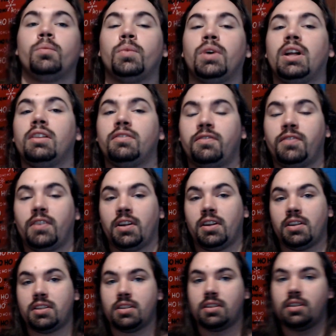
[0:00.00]
Well,
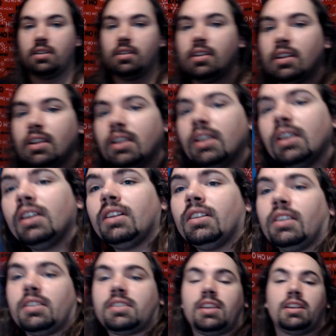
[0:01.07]
first,
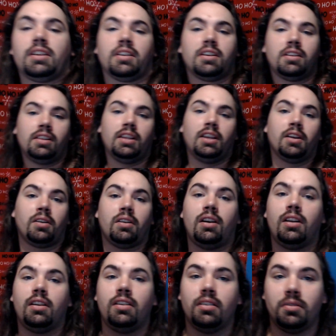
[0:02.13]
let's get clear
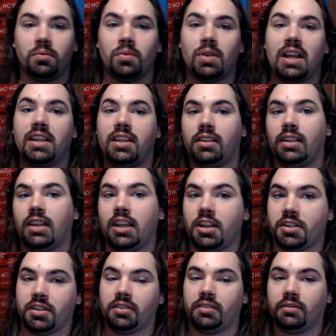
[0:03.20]
on
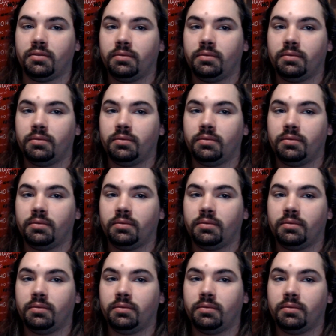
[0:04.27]
regulation.